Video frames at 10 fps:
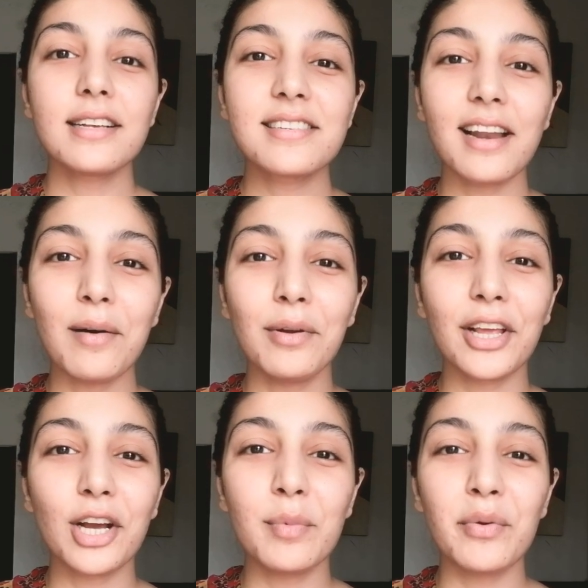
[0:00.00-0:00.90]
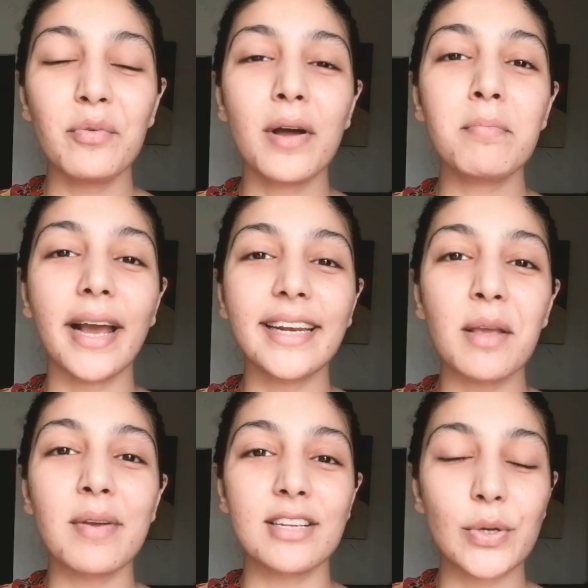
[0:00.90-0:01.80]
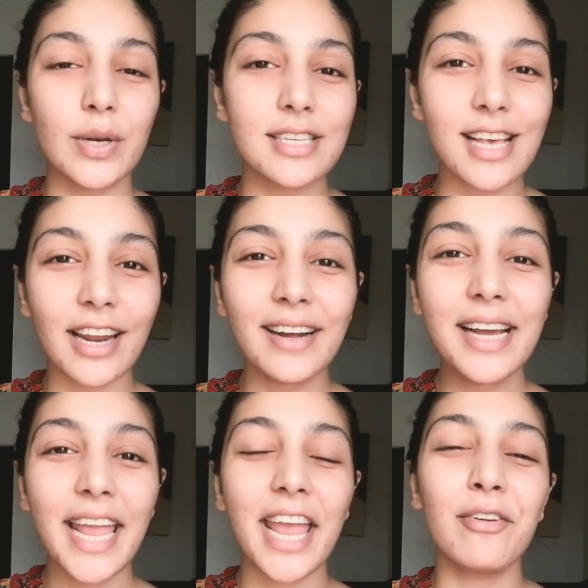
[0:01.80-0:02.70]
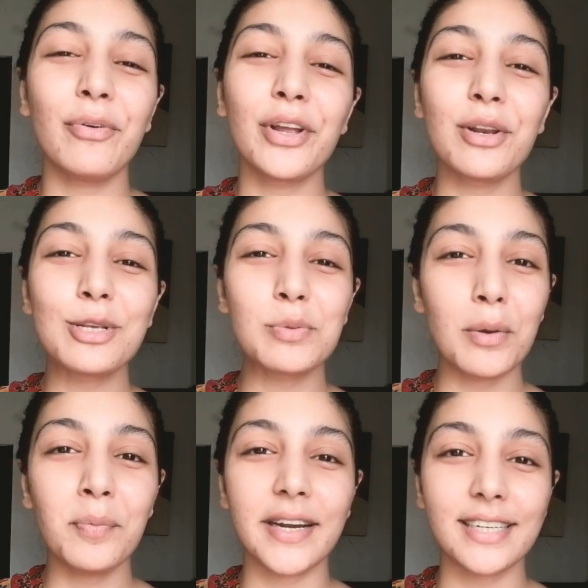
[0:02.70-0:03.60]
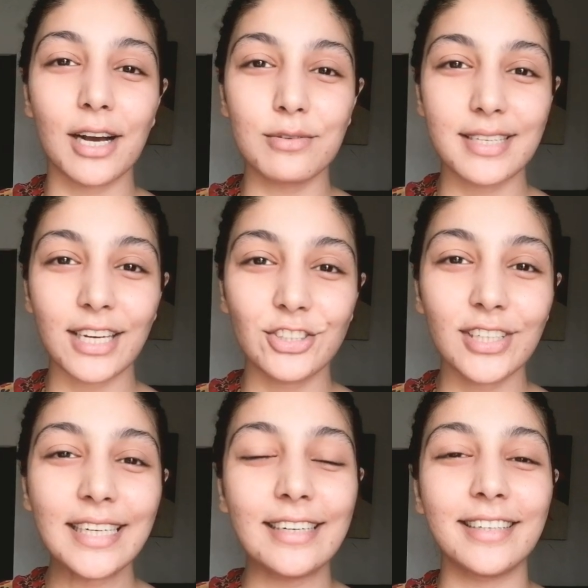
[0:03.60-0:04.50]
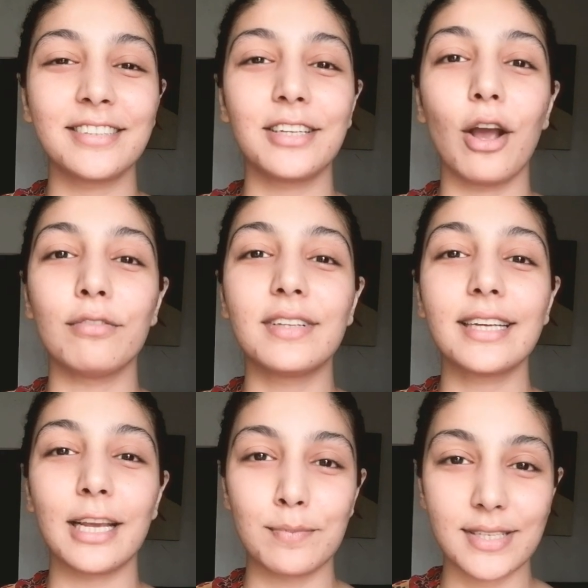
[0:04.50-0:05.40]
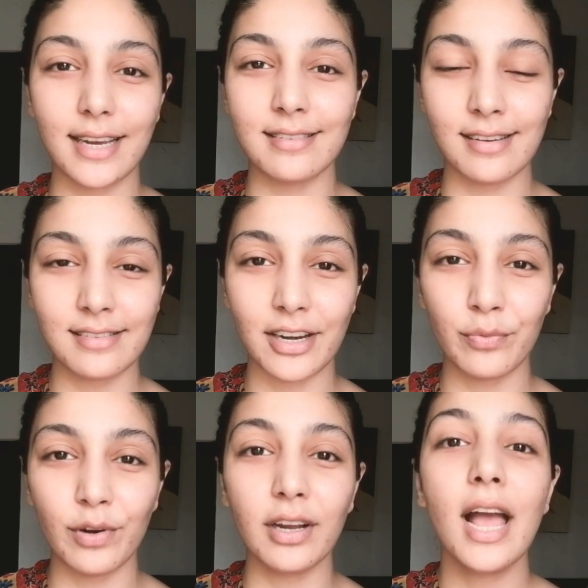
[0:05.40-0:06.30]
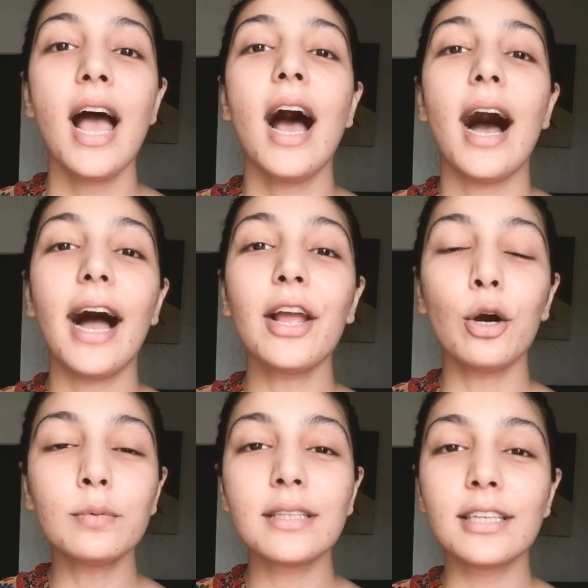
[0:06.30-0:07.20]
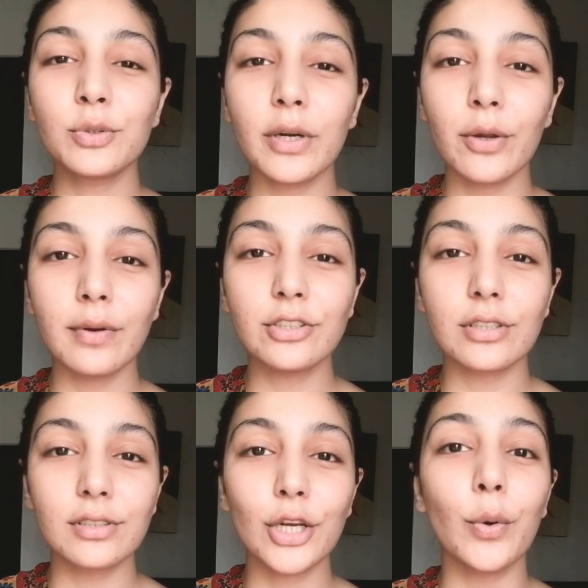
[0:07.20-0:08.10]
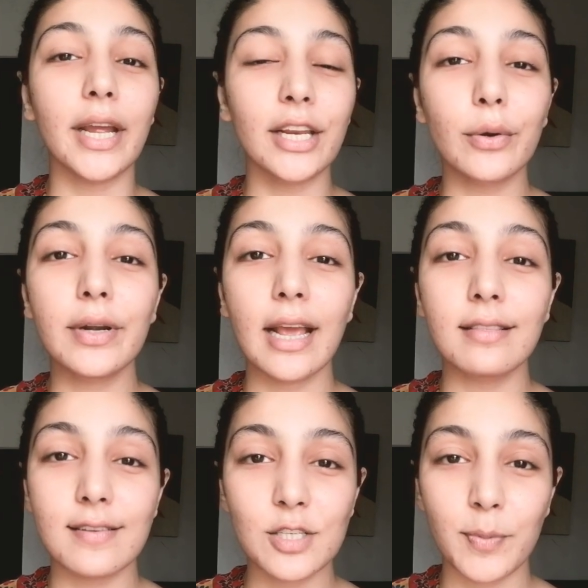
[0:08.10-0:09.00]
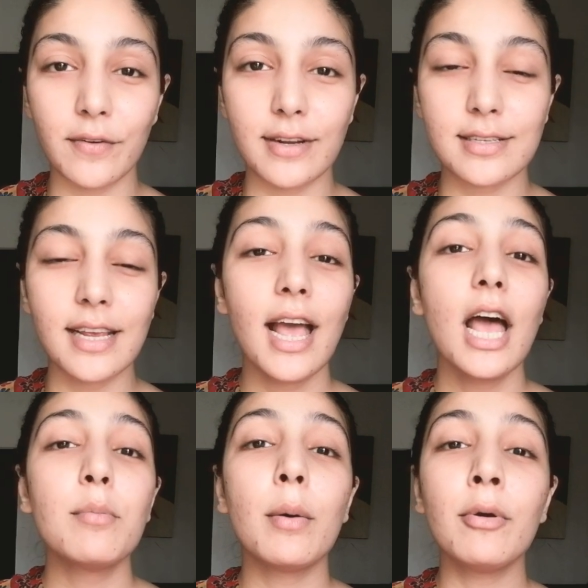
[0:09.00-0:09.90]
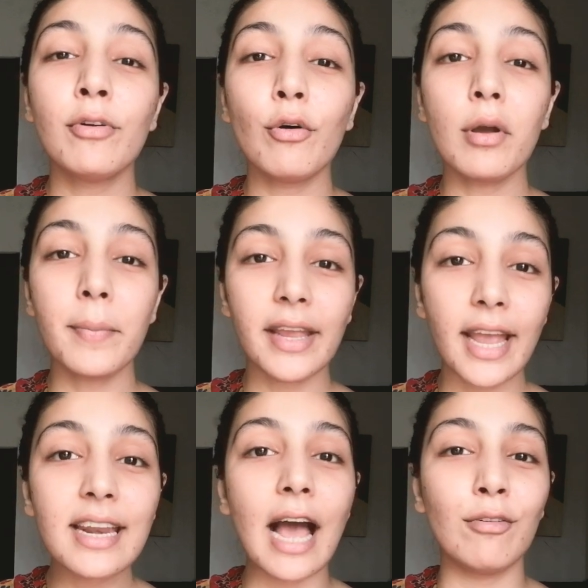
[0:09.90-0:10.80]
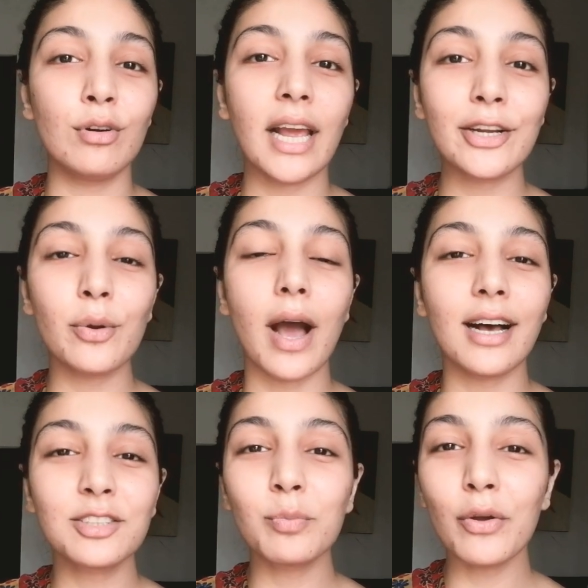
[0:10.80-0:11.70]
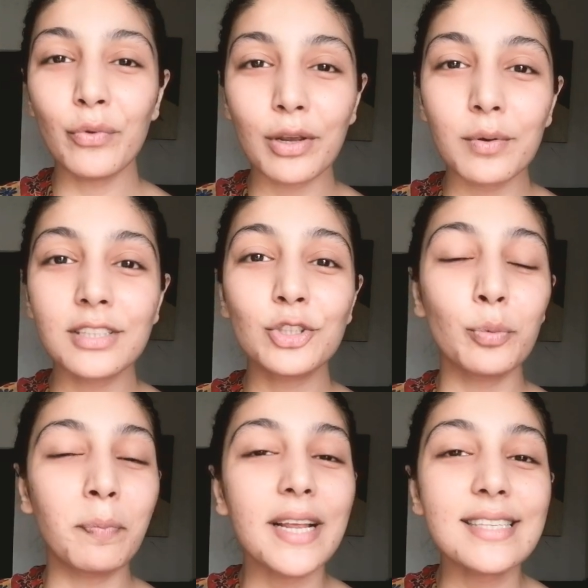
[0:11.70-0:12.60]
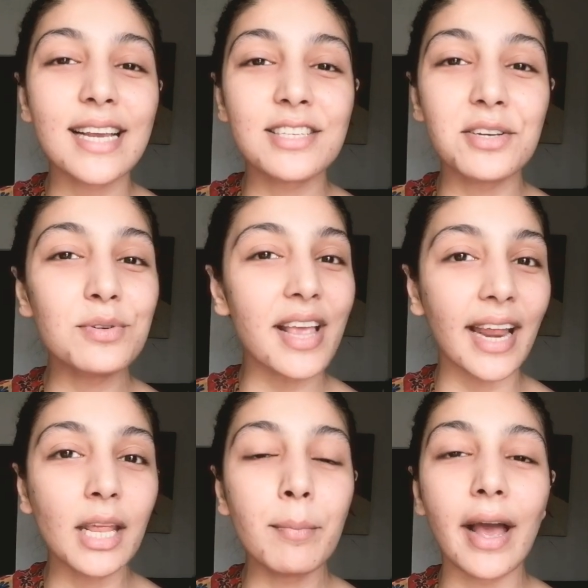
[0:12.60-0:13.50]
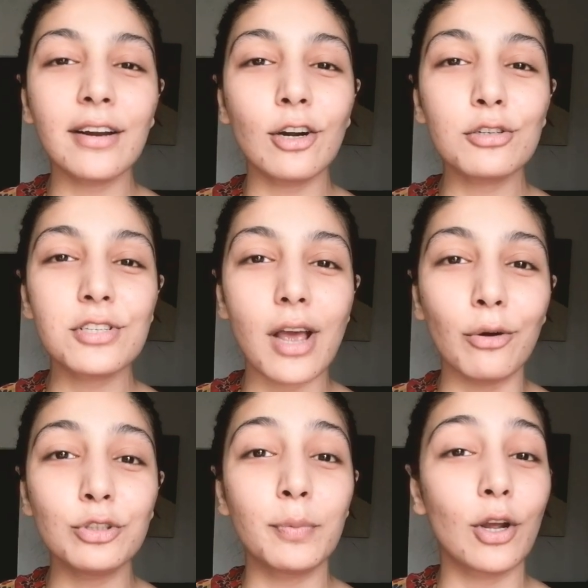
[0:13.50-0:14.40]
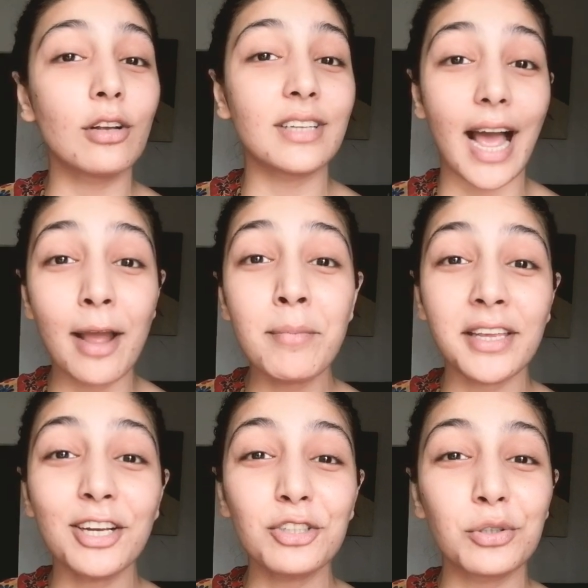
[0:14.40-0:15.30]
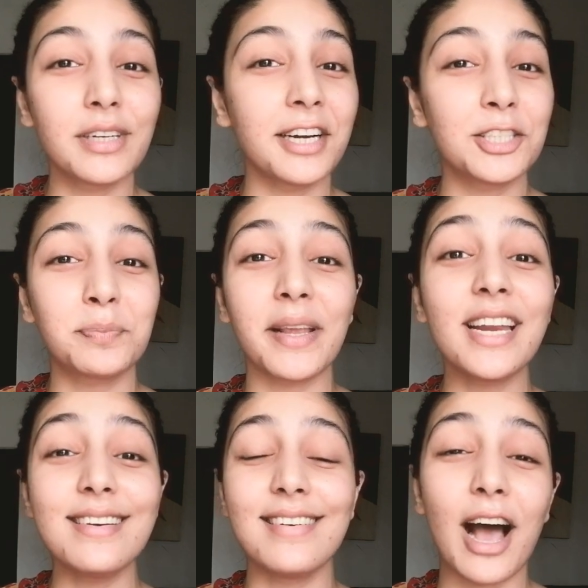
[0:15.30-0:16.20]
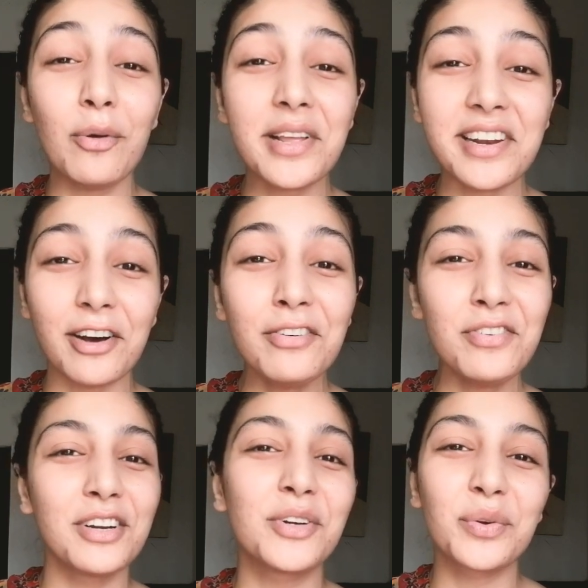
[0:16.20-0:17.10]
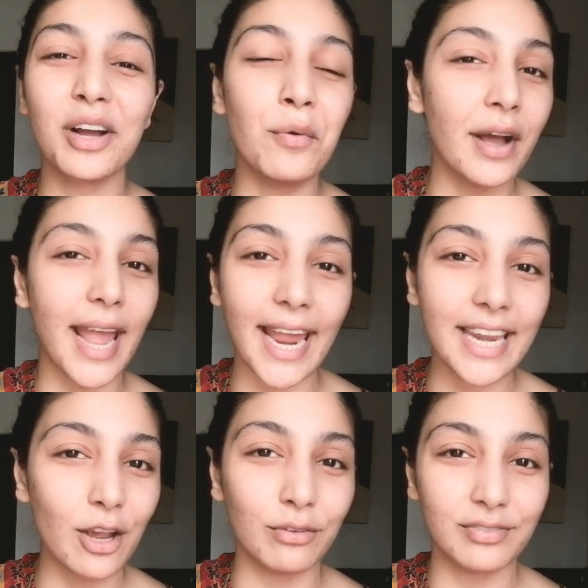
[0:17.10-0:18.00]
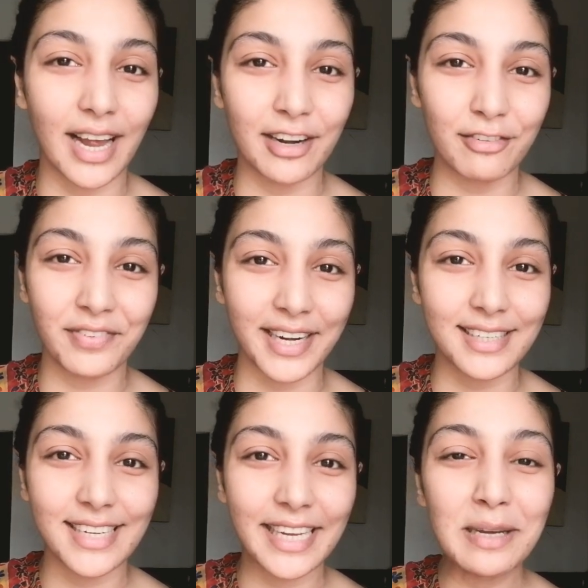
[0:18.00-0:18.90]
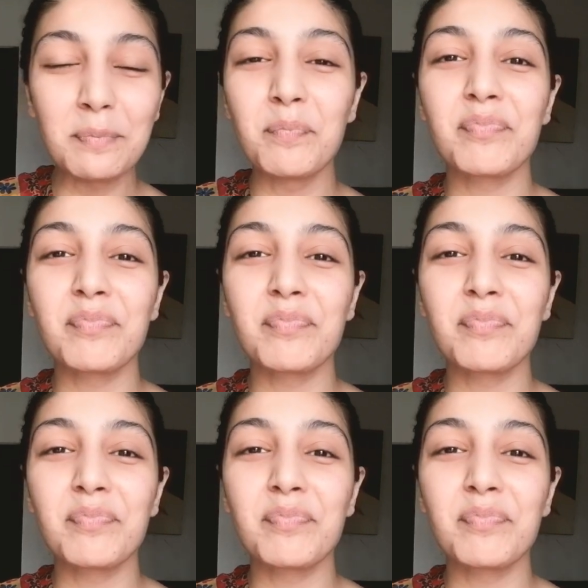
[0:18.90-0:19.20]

Assalamu alaikum everyone, my name is Gulizara, here for your newspaper breakdown session courtesy of the KIPP CSS network. I hope that this video reaches you in good health and spirits. But before we begin, I would like to ask my viewers to please excuse any background sounds because I'm making sure that I speak loud enough to cover any of that effect, okay?